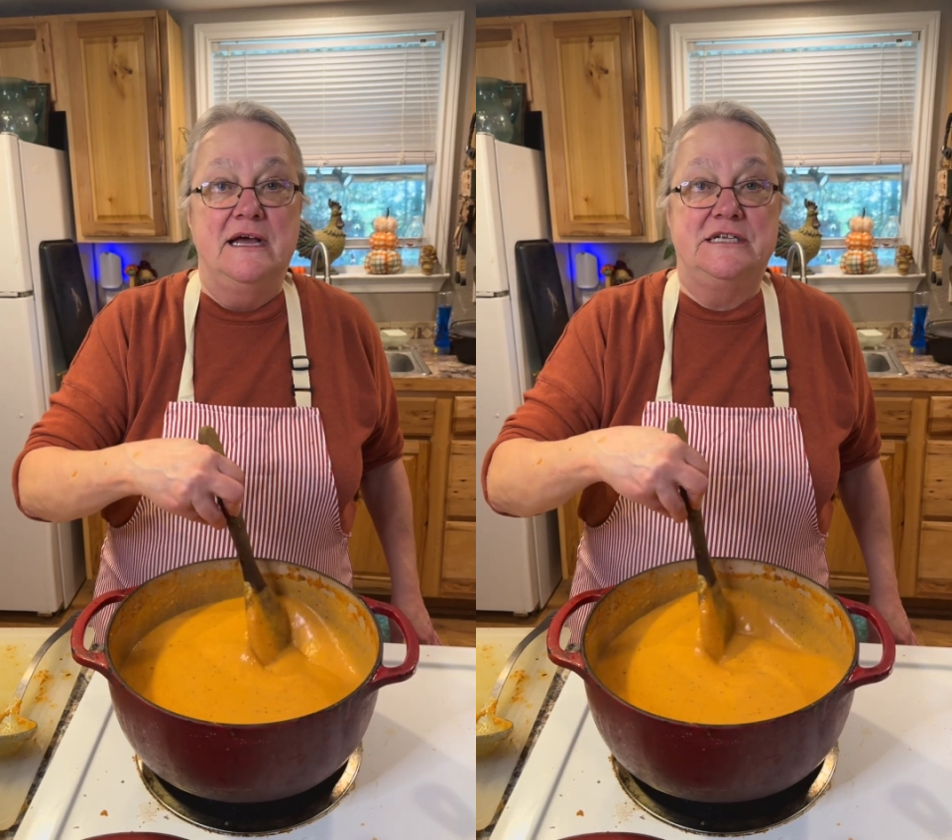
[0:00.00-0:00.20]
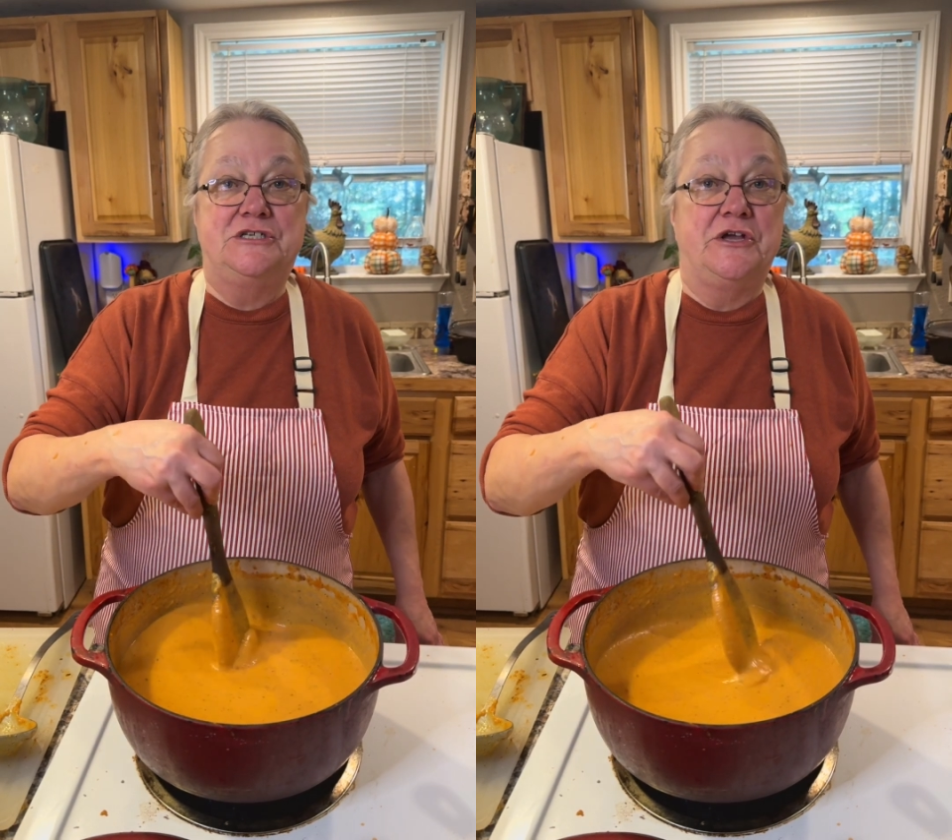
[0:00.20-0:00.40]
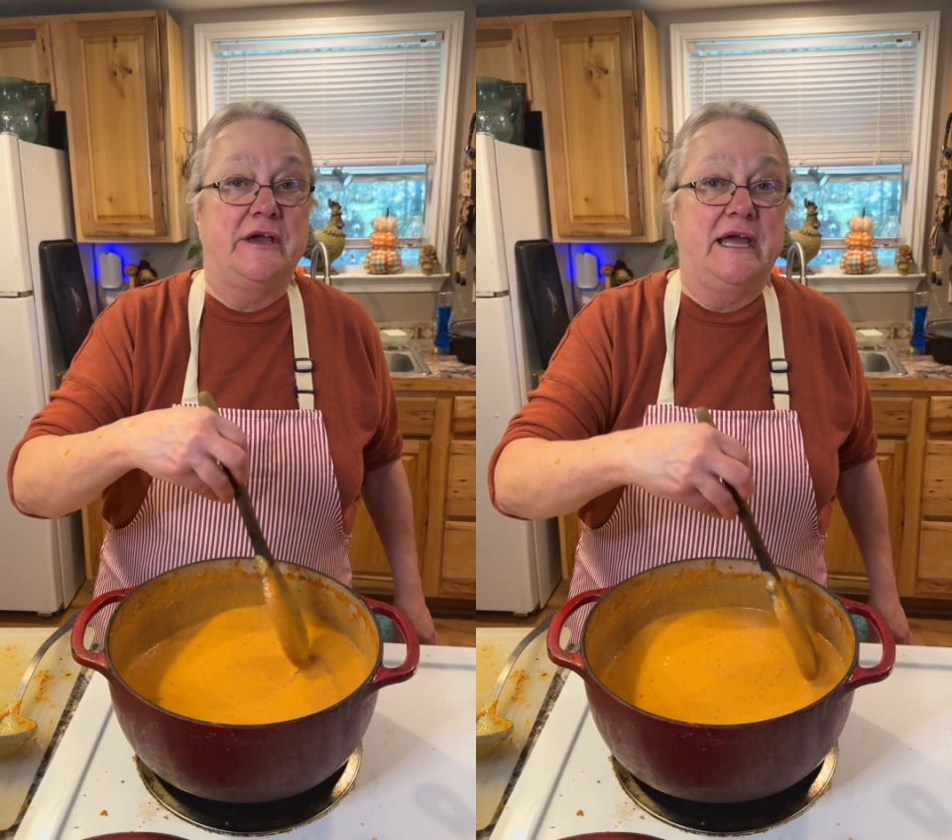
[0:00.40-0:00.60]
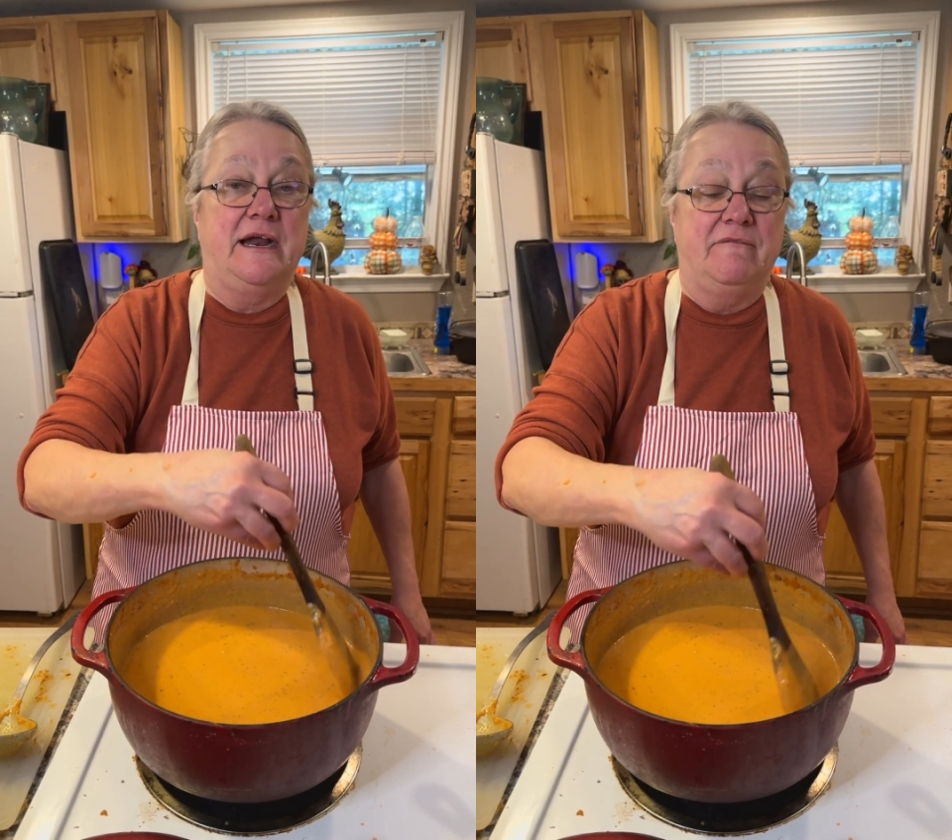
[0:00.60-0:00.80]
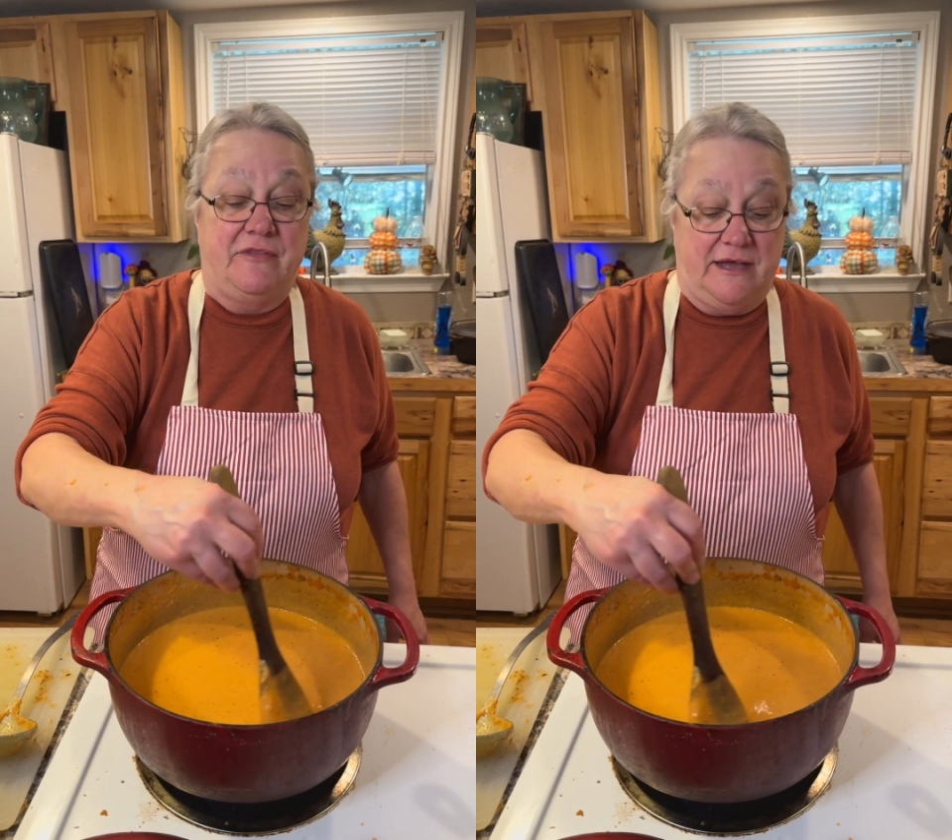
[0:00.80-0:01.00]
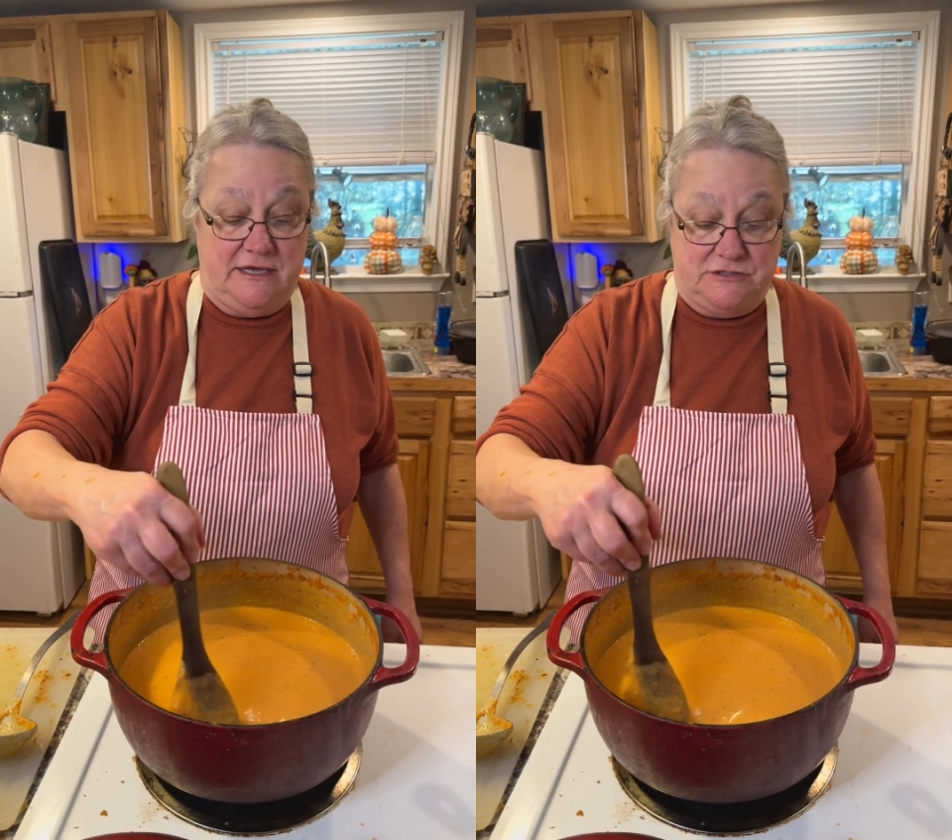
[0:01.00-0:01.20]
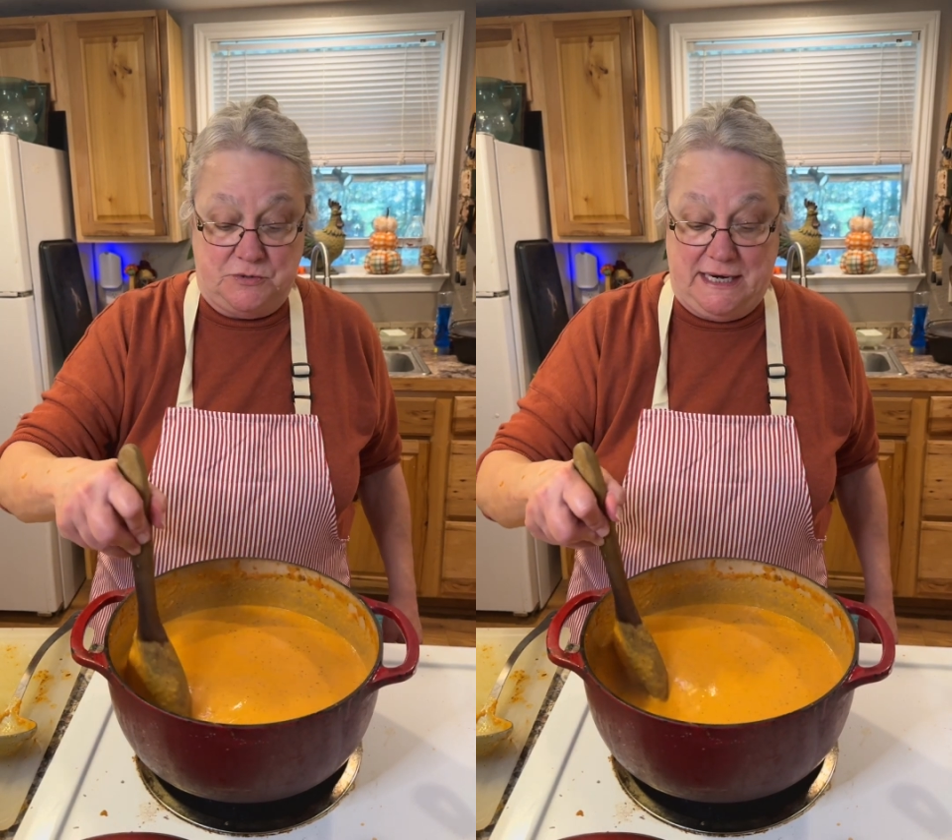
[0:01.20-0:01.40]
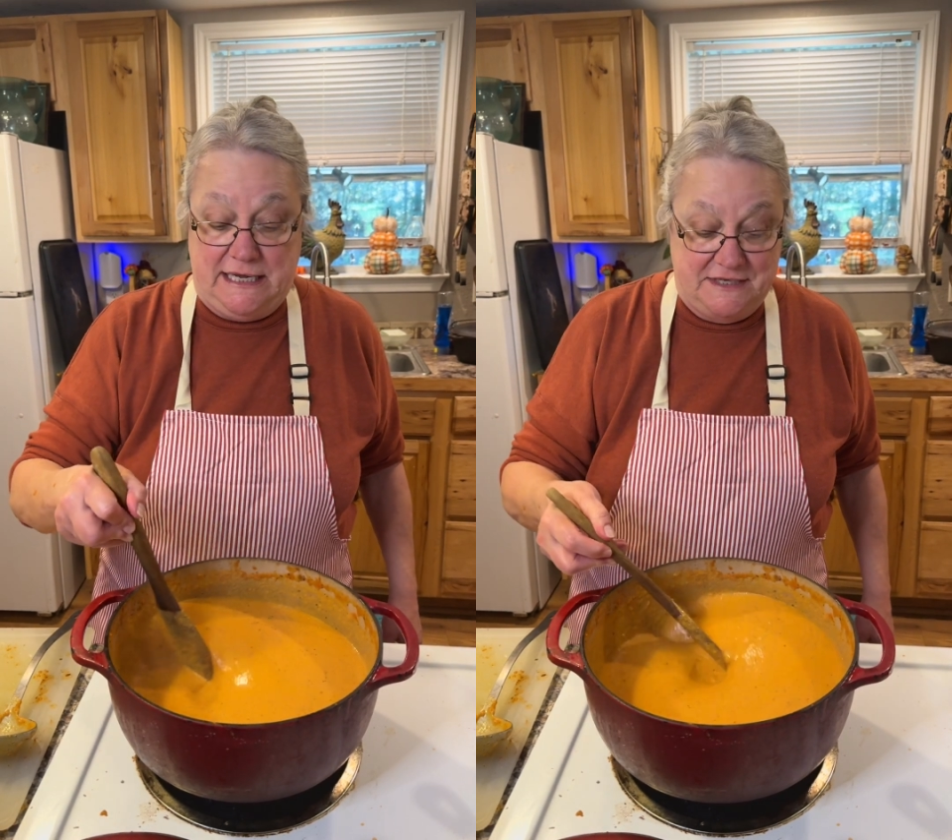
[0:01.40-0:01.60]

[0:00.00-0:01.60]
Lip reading: until you get everything else ready.